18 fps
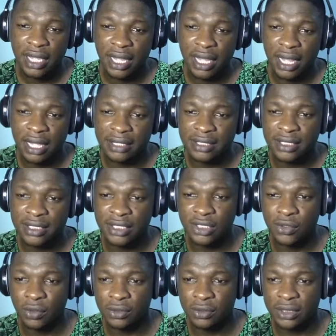and
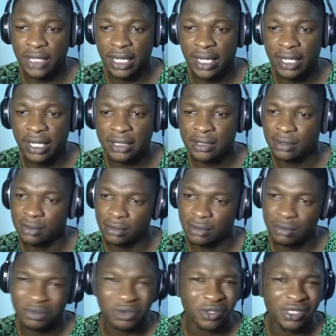6 on target,
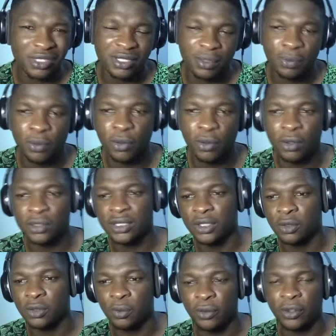just a poor
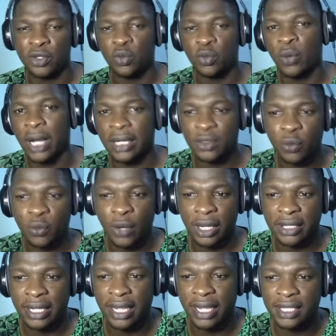0.11
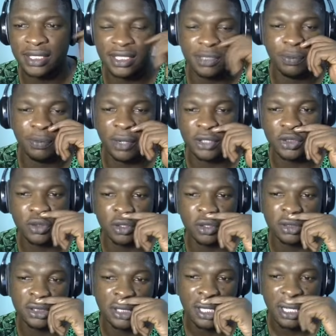xg per
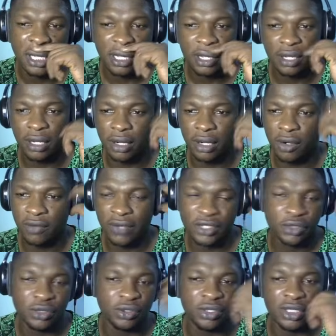shot.
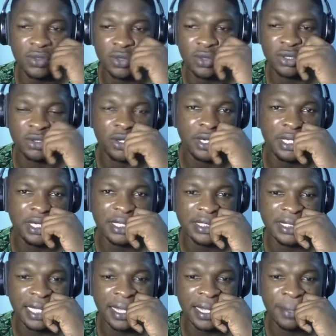Conversion rate was not really
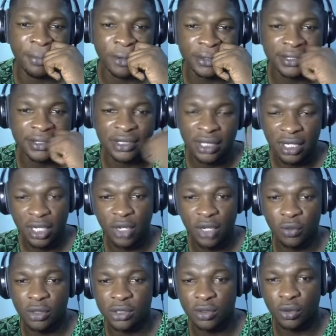there, but he
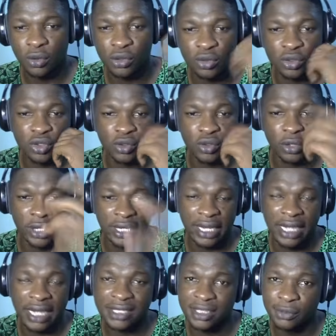was close to scoring. He
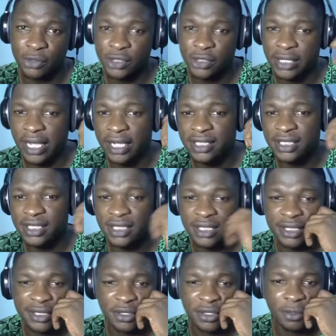has the most
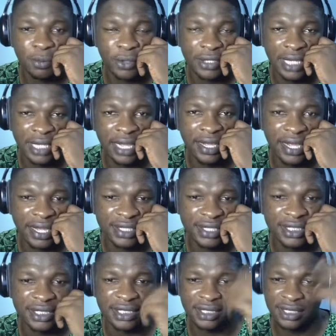xg, 0.9
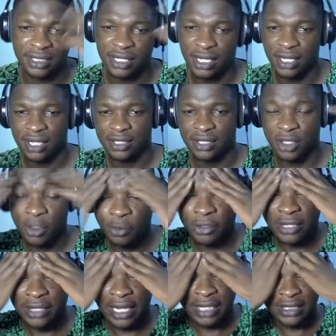
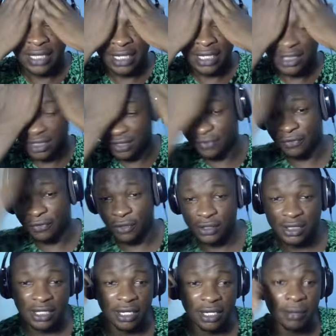xg in the
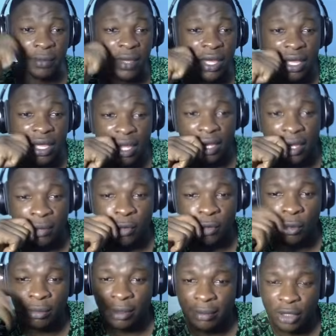first game.
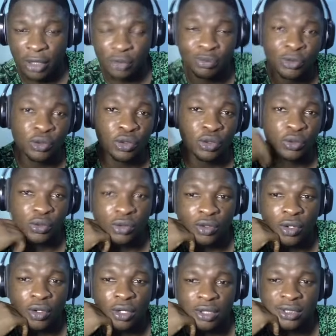Omar Marmoush
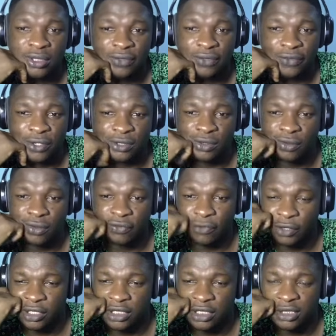scored the first goal
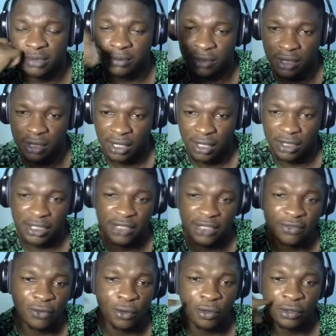for Egypt. Is
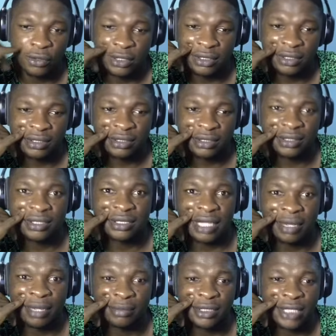following
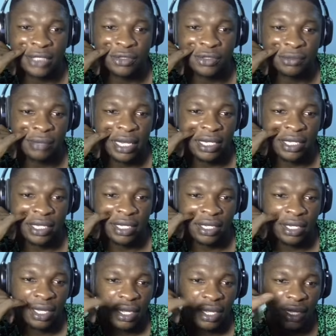Sadio
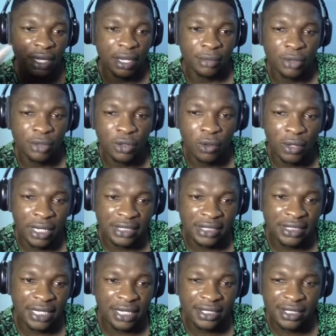Mane.
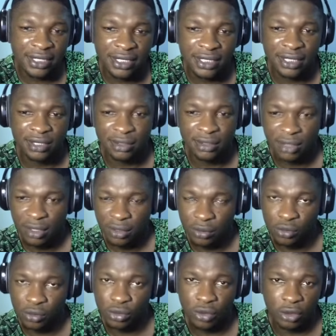Nicholas Jackson,
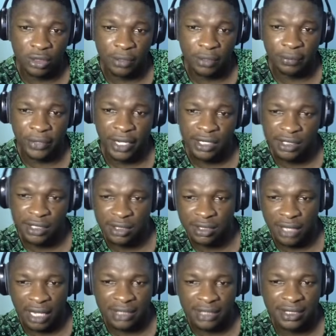who scored the brace,
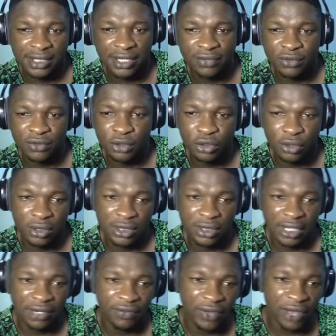had 7 shots
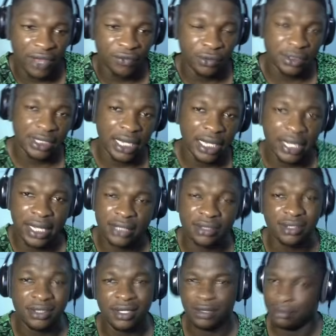and 5 on target.